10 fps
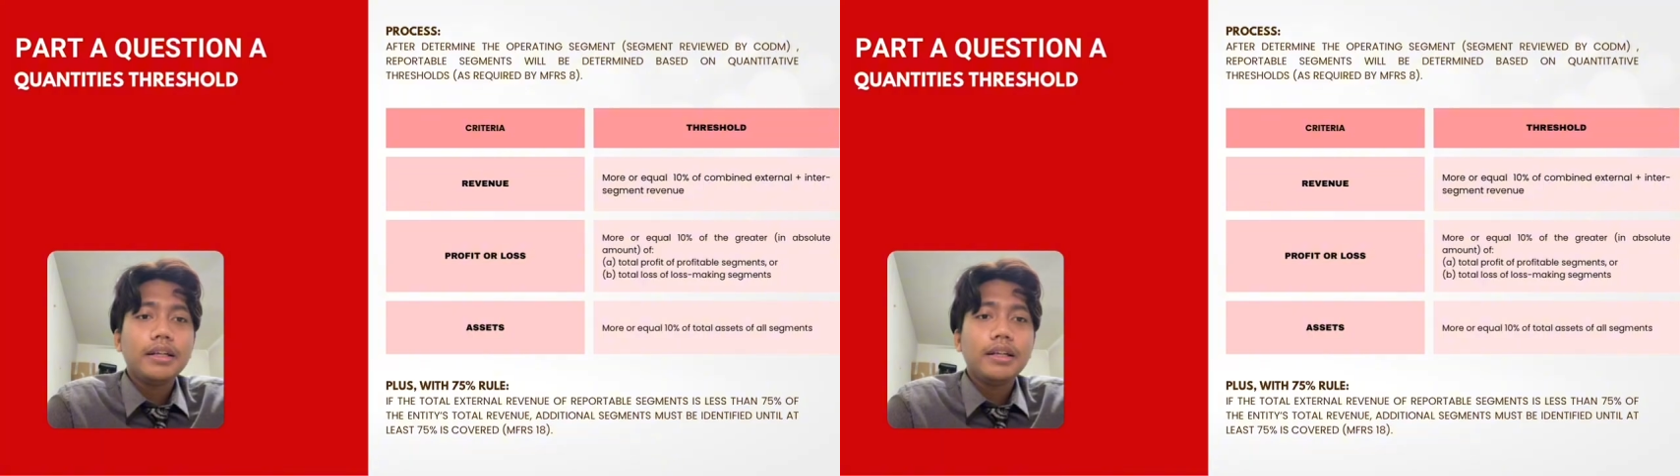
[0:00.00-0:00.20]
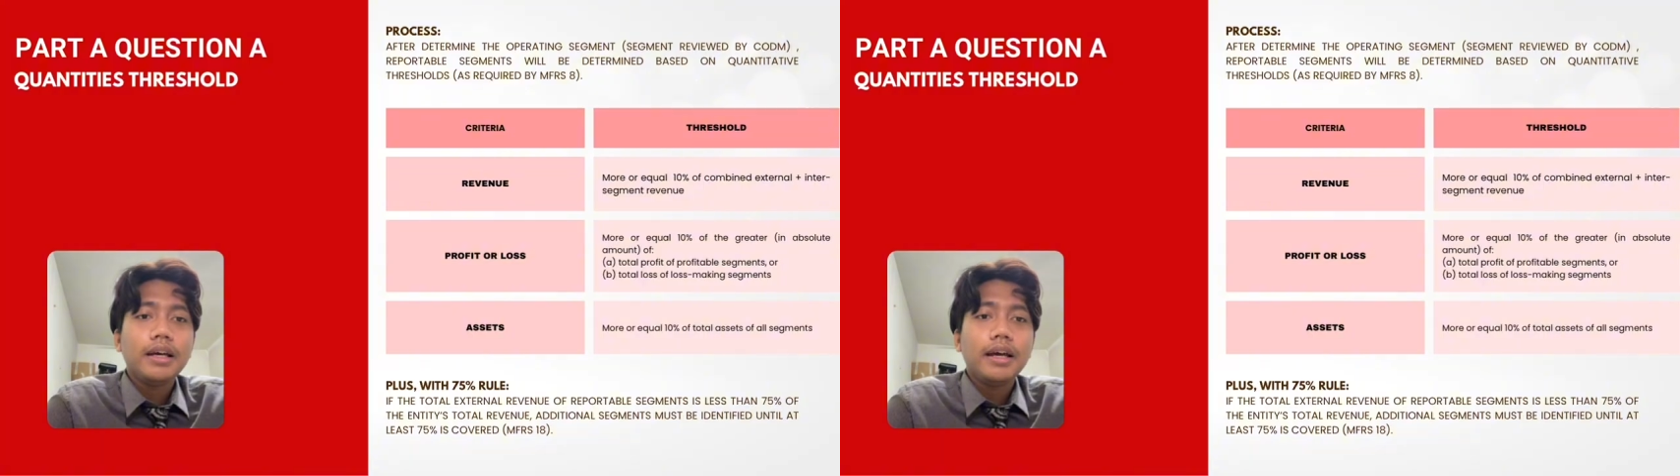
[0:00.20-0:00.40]

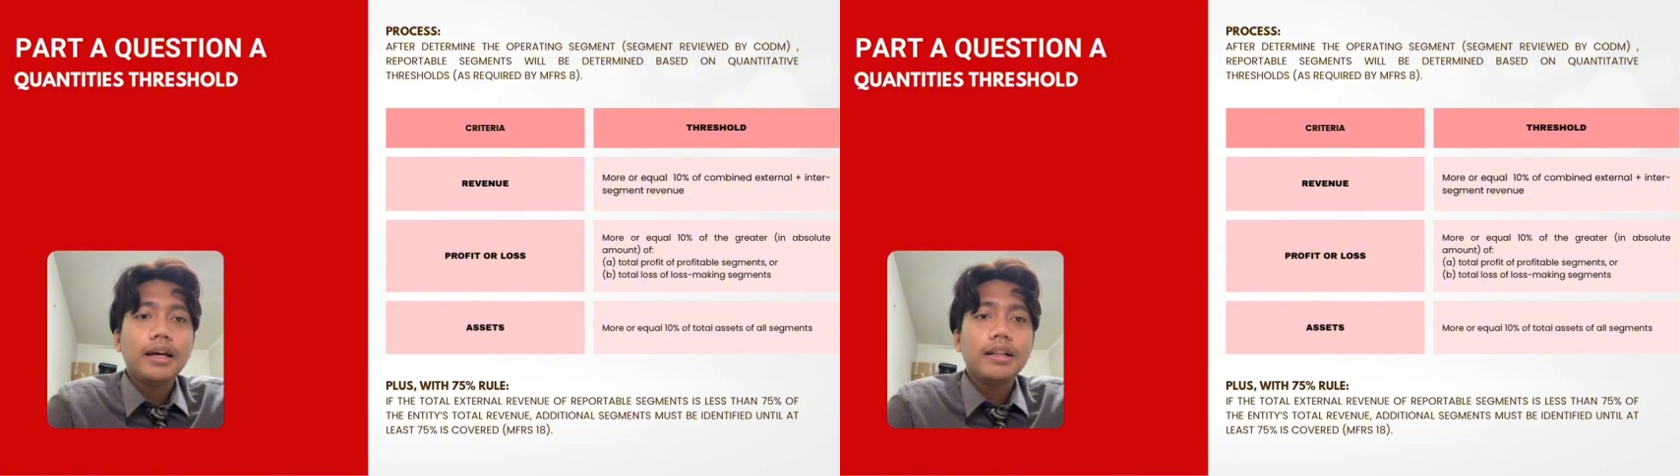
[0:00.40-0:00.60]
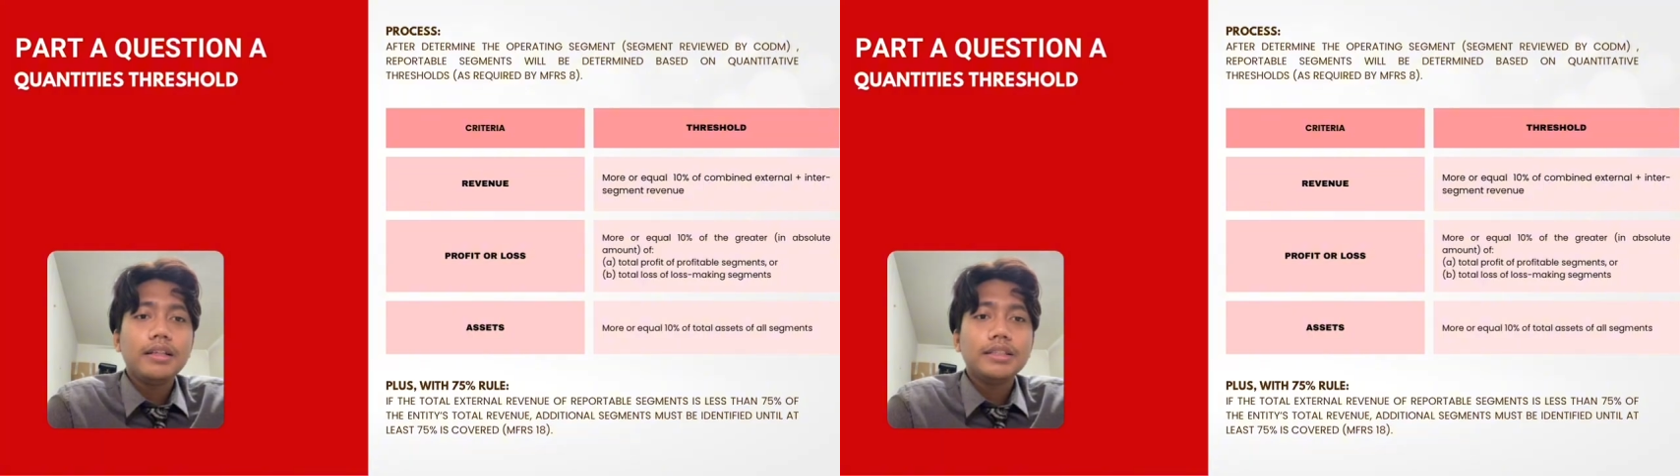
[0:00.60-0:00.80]
at
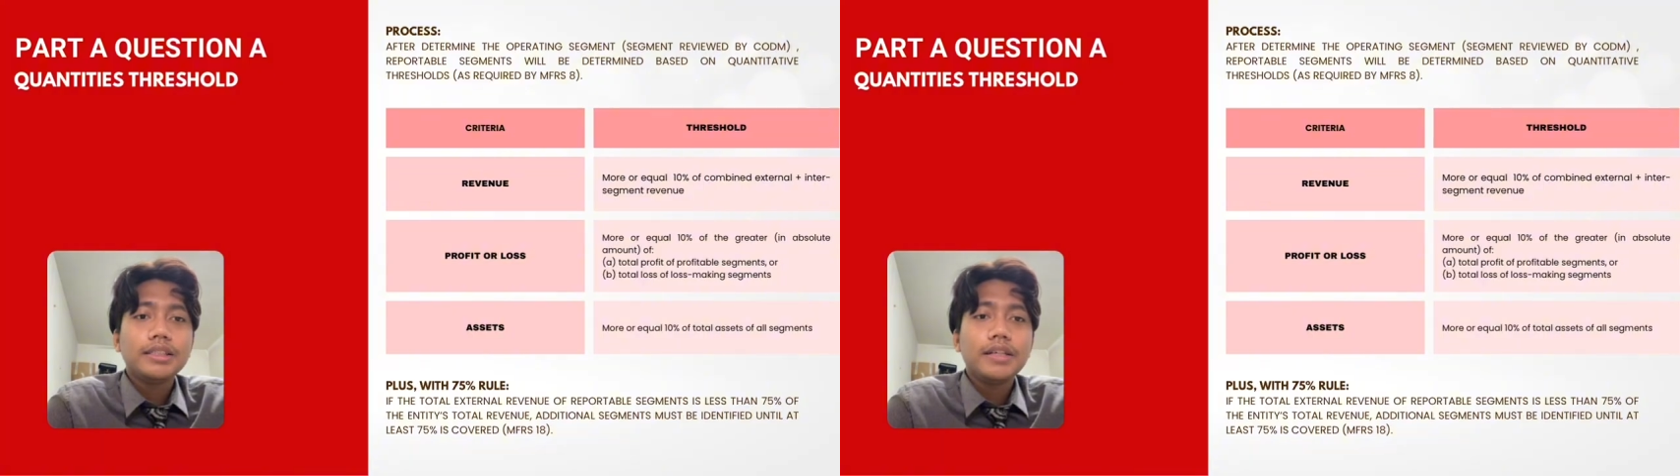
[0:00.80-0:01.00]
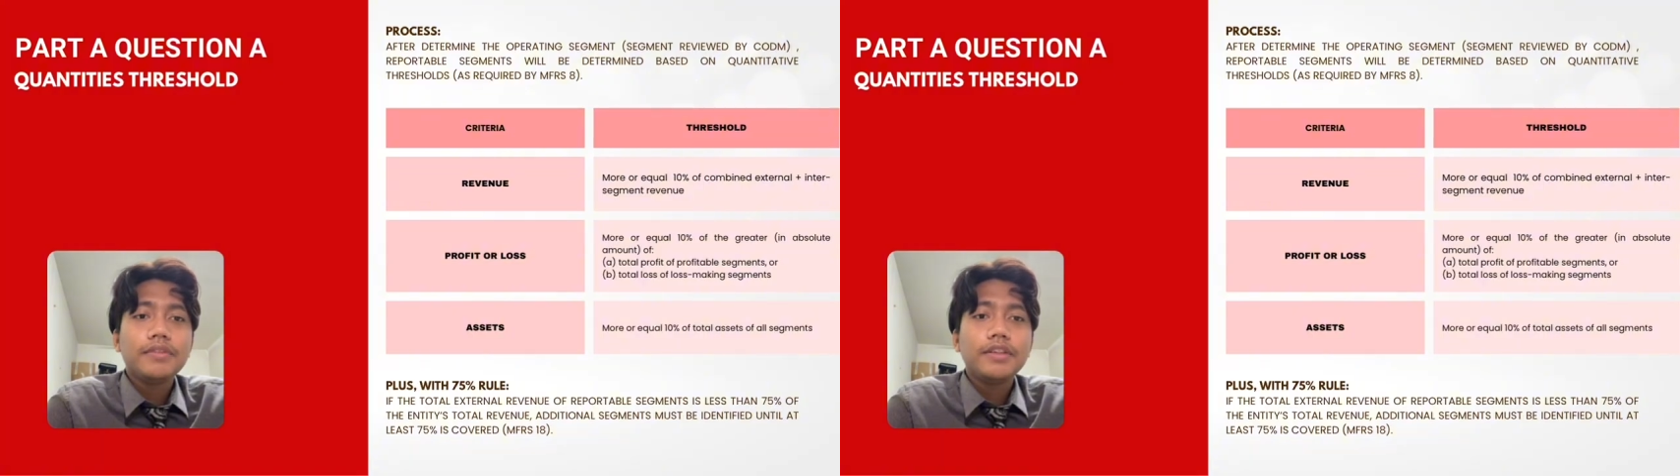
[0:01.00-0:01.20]
least
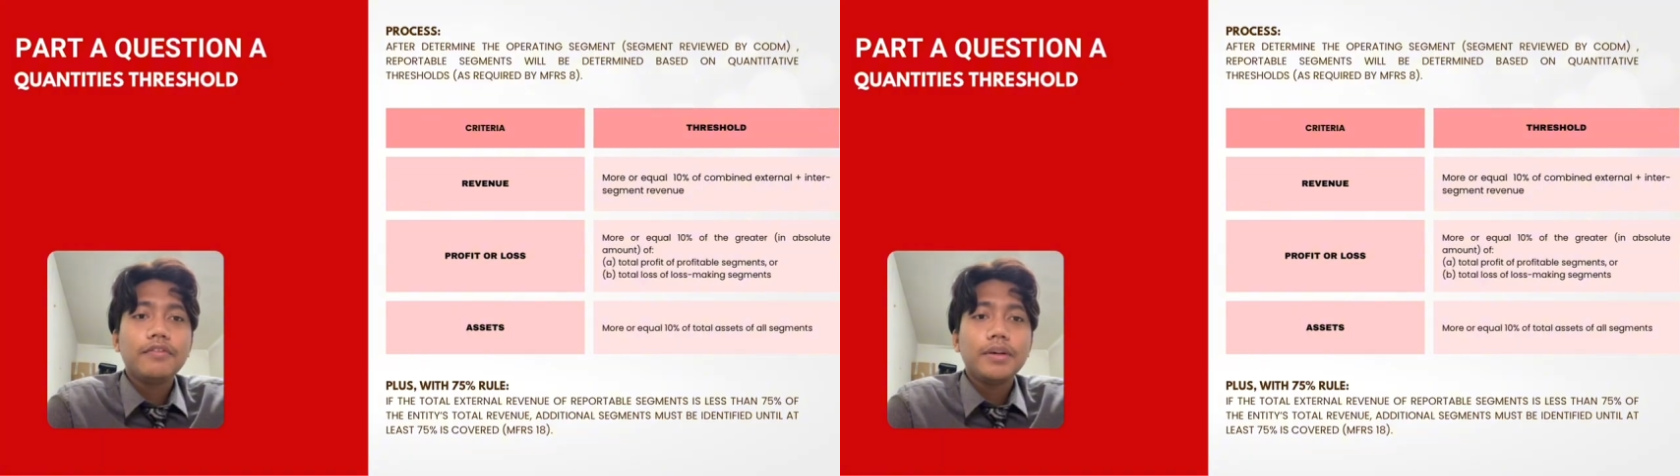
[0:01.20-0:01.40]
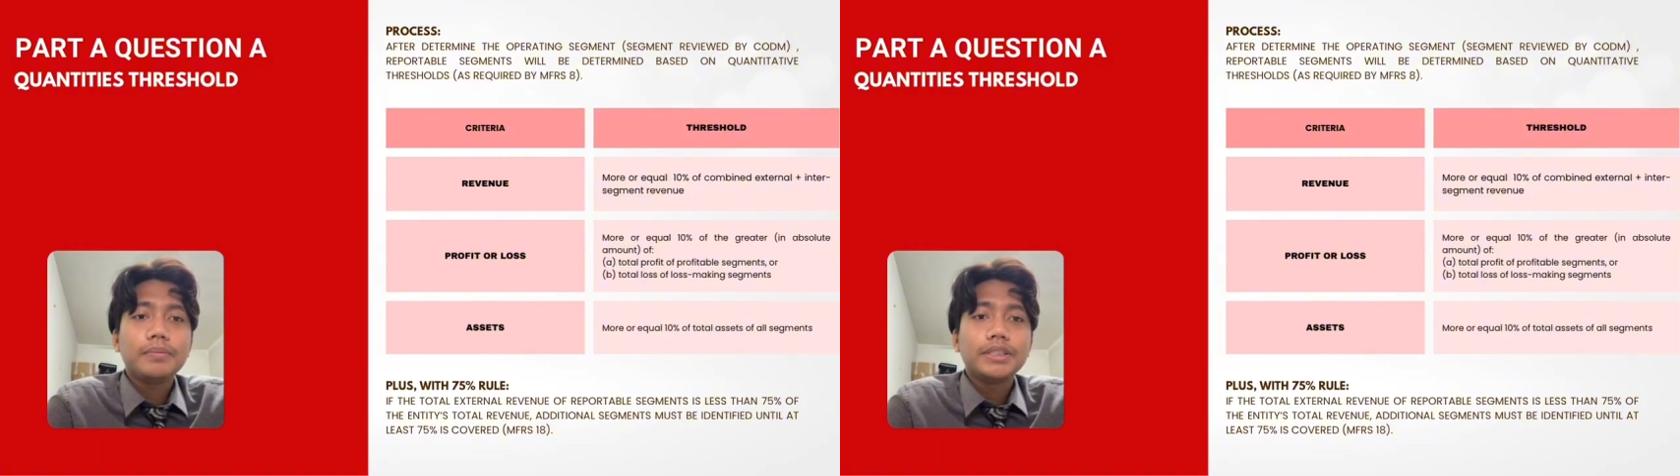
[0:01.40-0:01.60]

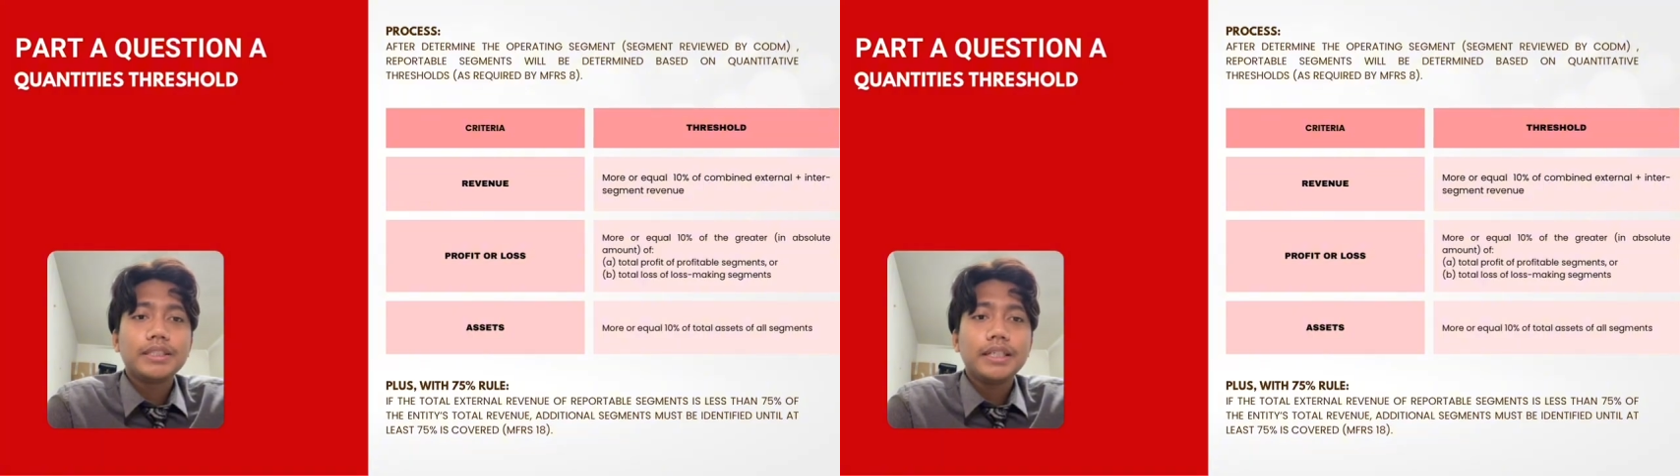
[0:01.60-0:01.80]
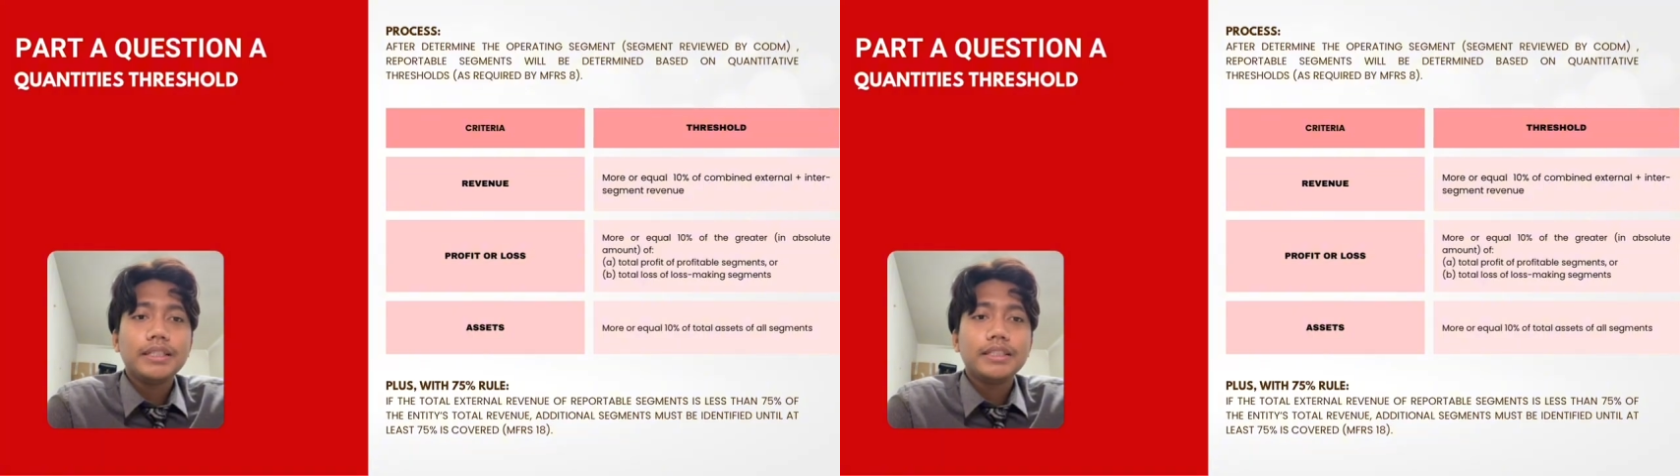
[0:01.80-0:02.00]

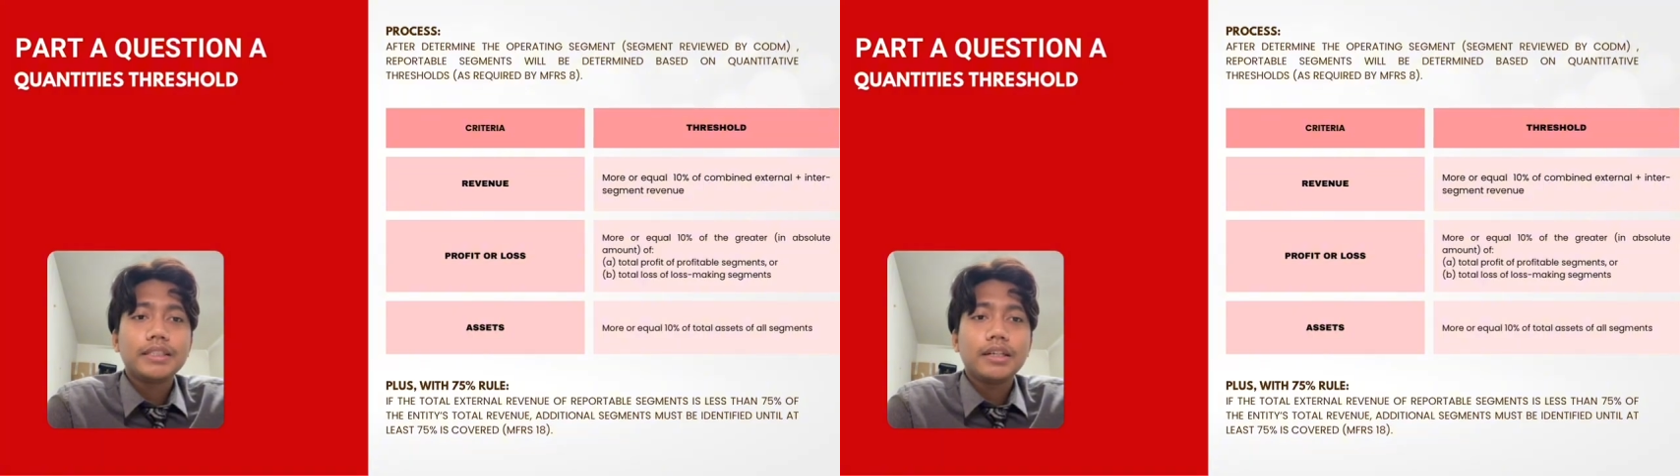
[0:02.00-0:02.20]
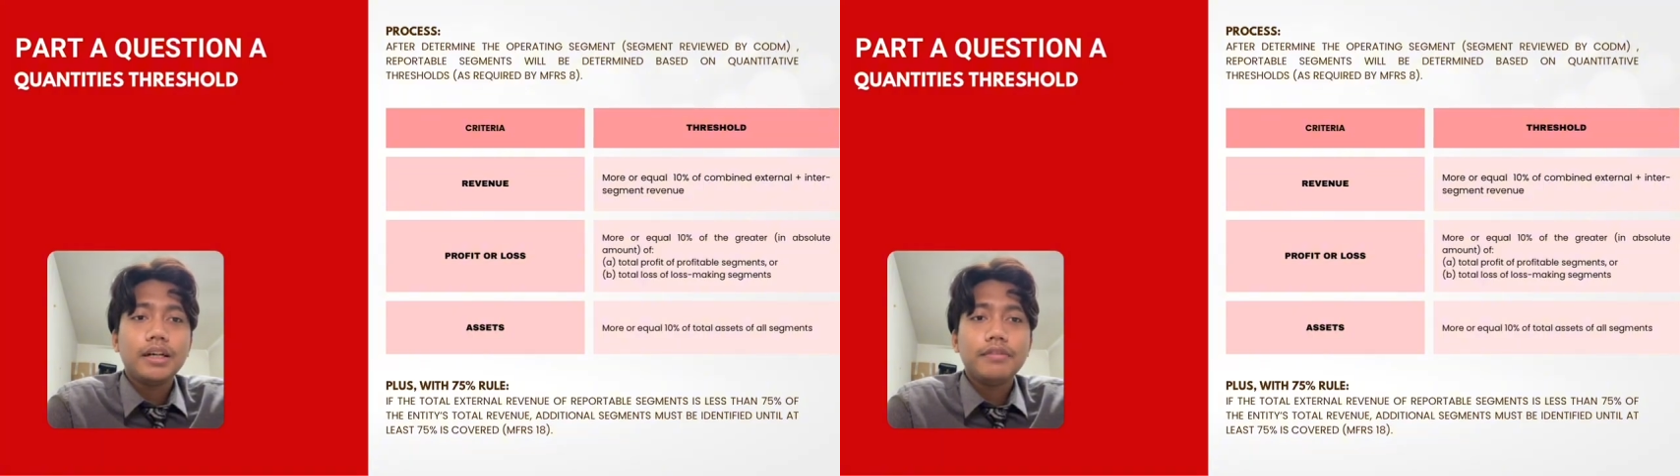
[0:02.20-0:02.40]
75% is
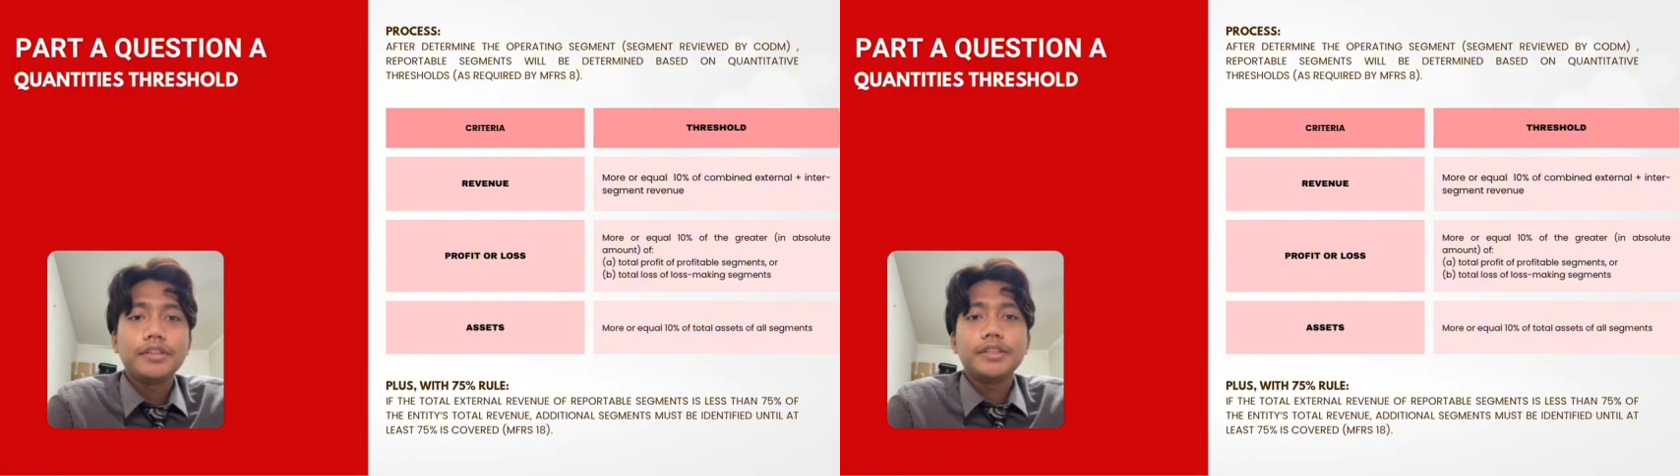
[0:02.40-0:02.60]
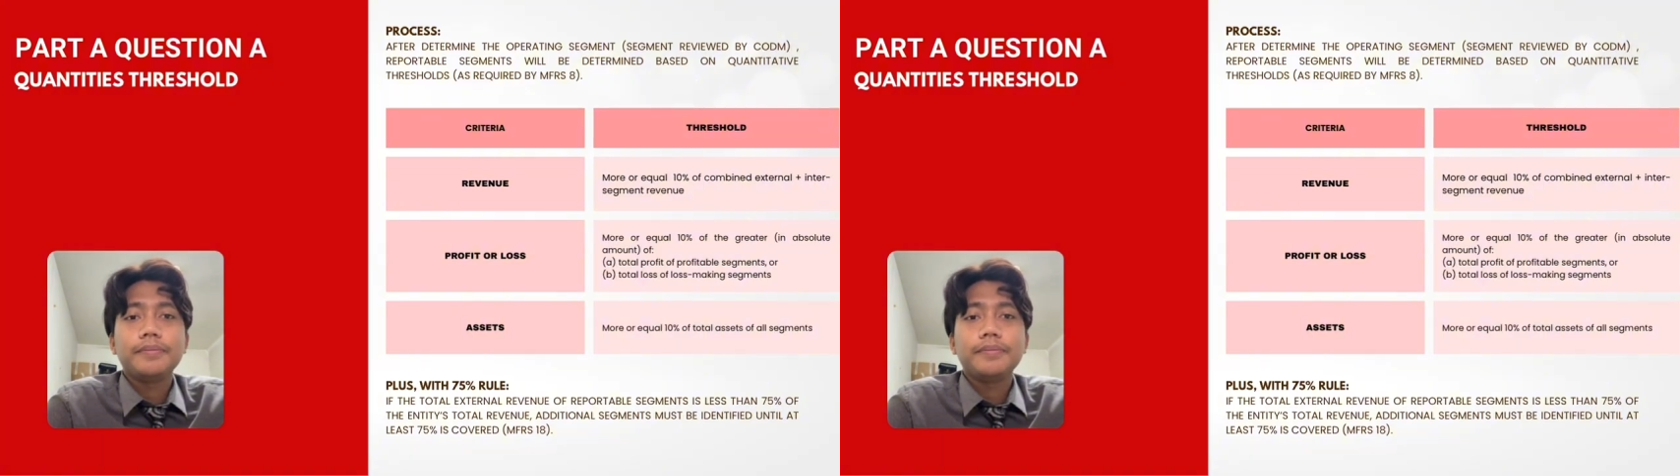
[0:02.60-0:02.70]
covered.